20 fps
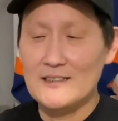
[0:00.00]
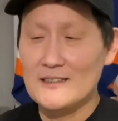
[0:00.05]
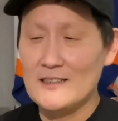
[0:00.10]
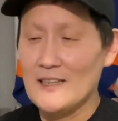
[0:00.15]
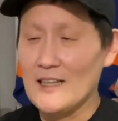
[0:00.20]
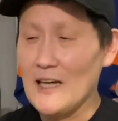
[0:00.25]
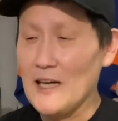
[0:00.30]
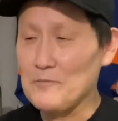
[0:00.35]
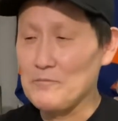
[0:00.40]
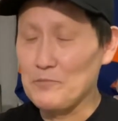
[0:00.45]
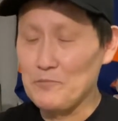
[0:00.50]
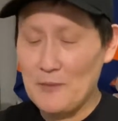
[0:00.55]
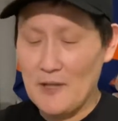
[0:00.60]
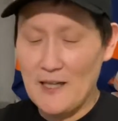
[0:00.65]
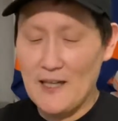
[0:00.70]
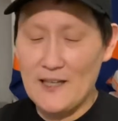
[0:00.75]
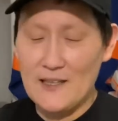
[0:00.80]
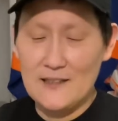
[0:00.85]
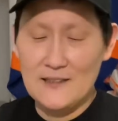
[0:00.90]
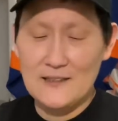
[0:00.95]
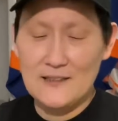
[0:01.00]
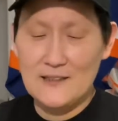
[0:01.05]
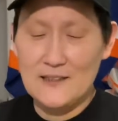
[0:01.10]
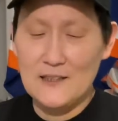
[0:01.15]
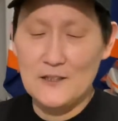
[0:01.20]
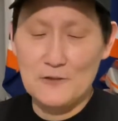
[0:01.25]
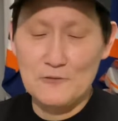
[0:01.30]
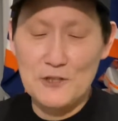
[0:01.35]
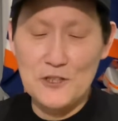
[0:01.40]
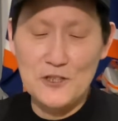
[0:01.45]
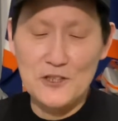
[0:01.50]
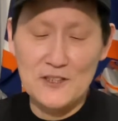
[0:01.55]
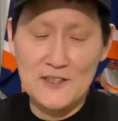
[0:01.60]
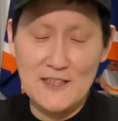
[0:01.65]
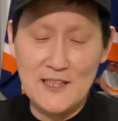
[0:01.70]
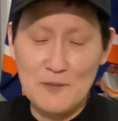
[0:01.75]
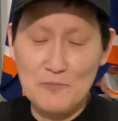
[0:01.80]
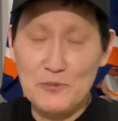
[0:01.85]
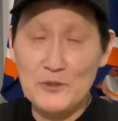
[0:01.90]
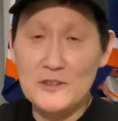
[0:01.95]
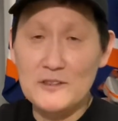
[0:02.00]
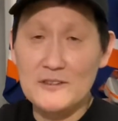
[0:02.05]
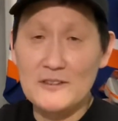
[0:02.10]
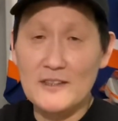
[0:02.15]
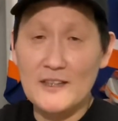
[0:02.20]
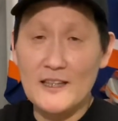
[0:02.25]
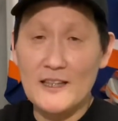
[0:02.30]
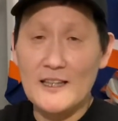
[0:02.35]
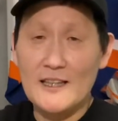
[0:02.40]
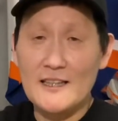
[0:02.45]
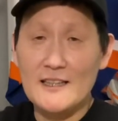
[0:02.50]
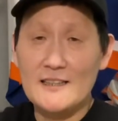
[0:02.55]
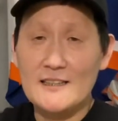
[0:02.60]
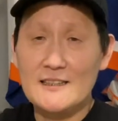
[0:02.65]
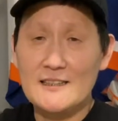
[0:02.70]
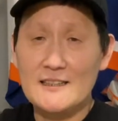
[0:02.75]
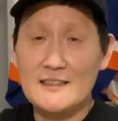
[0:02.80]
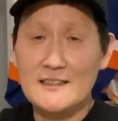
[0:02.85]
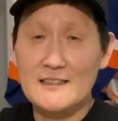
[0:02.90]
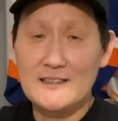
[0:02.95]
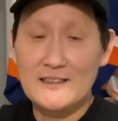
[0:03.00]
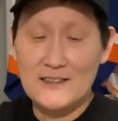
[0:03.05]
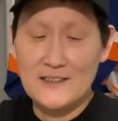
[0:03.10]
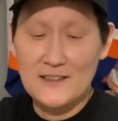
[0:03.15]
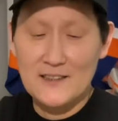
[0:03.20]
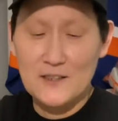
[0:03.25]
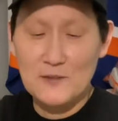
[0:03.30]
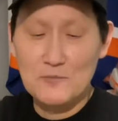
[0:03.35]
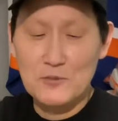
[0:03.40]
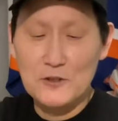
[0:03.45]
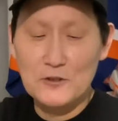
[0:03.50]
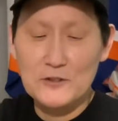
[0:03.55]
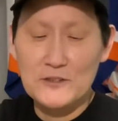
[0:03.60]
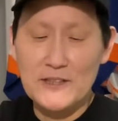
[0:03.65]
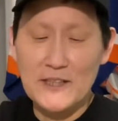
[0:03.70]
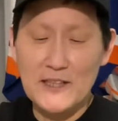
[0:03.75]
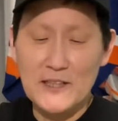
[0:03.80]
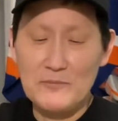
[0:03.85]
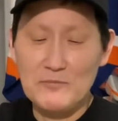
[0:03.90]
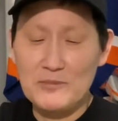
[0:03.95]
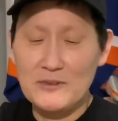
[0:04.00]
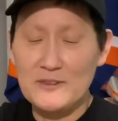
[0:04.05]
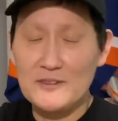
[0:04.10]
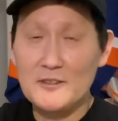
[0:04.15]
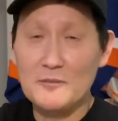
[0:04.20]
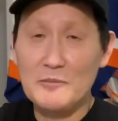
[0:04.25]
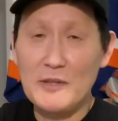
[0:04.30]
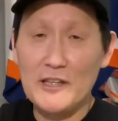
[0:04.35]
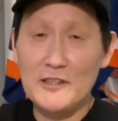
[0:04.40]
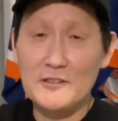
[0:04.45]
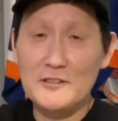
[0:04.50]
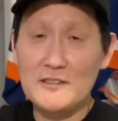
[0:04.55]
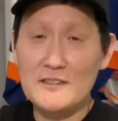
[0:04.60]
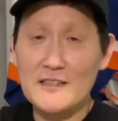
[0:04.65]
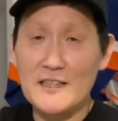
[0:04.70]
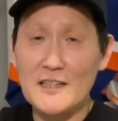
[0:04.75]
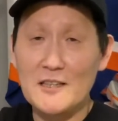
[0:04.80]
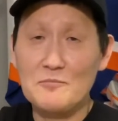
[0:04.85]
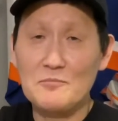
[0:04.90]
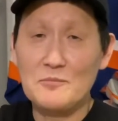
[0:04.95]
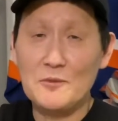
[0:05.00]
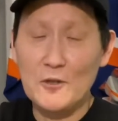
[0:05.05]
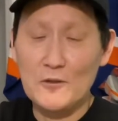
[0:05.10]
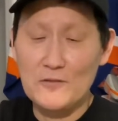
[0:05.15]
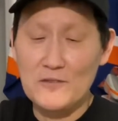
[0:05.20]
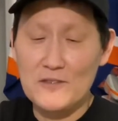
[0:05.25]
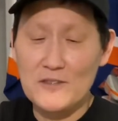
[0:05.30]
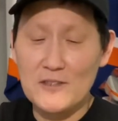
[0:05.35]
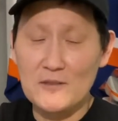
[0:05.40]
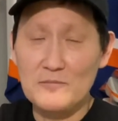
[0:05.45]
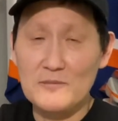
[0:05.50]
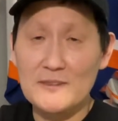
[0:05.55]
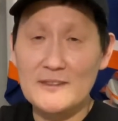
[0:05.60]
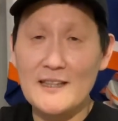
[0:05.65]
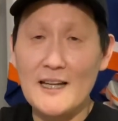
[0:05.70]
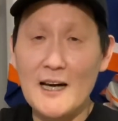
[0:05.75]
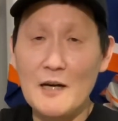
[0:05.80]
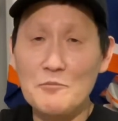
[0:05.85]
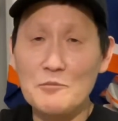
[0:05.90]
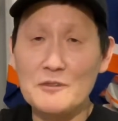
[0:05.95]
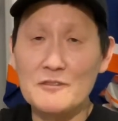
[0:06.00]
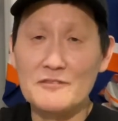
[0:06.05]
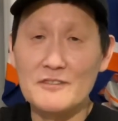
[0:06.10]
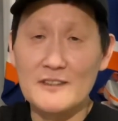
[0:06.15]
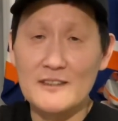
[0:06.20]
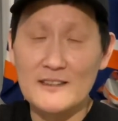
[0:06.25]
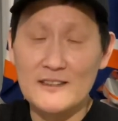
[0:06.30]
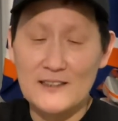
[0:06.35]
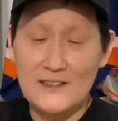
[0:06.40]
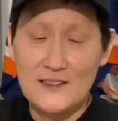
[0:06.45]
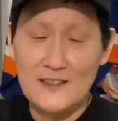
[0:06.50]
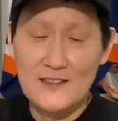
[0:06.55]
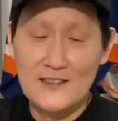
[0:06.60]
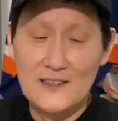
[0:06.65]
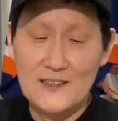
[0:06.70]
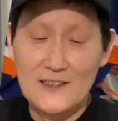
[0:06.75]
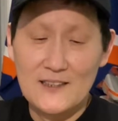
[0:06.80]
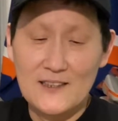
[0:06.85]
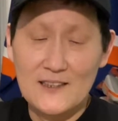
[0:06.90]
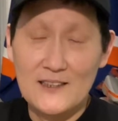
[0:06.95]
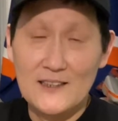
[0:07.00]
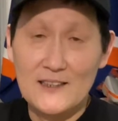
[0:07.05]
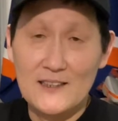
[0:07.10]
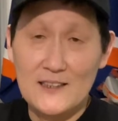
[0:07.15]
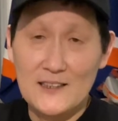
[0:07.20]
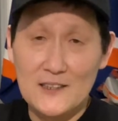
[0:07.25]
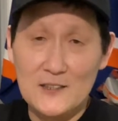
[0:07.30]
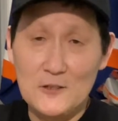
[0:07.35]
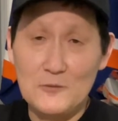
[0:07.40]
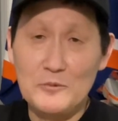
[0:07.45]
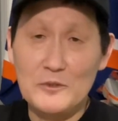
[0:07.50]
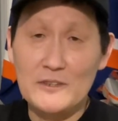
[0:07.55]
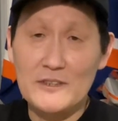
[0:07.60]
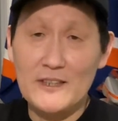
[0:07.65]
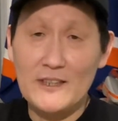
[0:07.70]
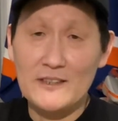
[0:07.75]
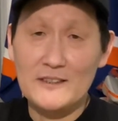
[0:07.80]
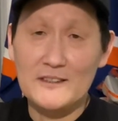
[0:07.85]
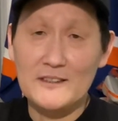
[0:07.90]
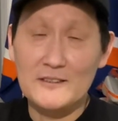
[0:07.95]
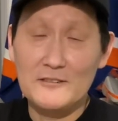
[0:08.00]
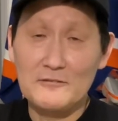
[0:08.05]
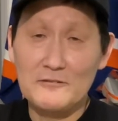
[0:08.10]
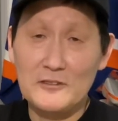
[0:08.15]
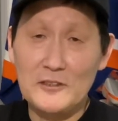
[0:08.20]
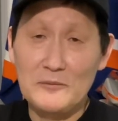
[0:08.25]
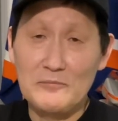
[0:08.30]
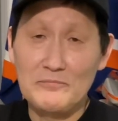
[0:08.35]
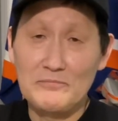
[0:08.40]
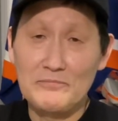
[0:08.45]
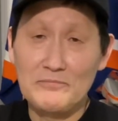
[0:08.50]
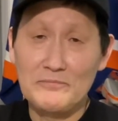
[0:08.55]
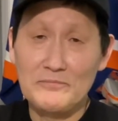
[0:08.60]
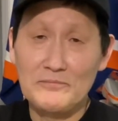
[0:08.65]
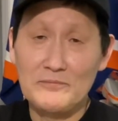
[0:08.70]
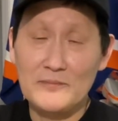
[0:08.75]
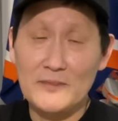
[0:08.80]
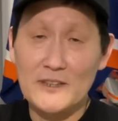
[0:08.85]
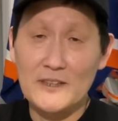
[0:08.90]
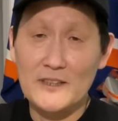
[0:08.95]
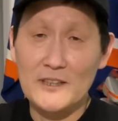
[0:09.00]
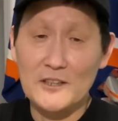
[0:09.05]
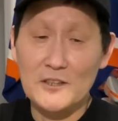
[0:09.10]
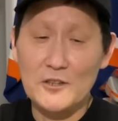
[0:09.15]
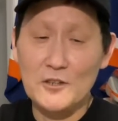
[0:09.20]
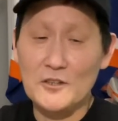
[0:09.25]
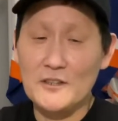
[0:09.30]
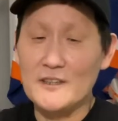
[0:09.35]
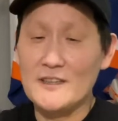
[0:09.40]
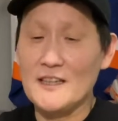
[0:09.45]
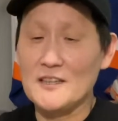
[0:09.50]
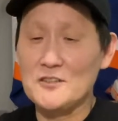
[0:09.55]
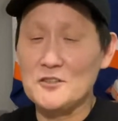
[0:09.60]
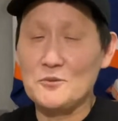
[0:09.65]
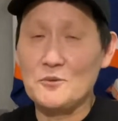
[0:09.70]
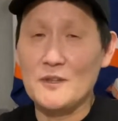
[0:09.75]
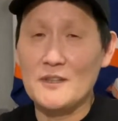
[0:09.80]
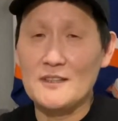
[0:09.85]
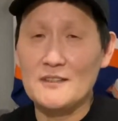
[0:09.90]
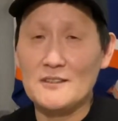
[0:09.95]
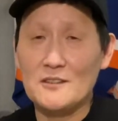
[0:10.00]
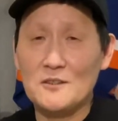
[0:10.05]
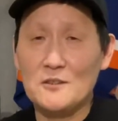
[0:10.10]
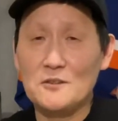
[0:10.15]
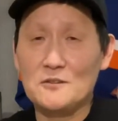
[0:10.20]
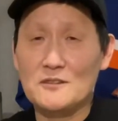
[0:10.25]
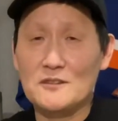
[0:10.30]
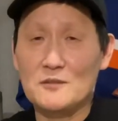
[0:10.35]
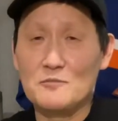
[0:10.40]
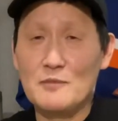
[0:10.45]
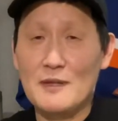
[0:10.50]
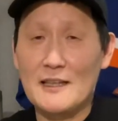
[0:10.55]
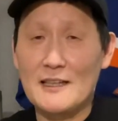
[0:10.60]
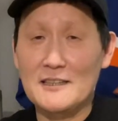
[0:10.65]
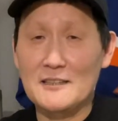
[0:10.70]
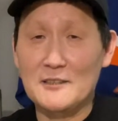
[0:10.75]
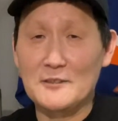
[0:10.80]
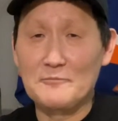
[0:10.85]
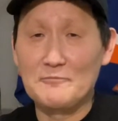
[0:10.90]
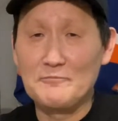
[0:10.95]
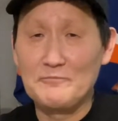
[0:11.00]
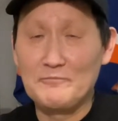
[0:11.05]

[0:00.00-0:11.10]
I originally I put uh, the blue tape, the painter's tape over the top of it to protect it from getting coated. I just wanted to coat the bottom.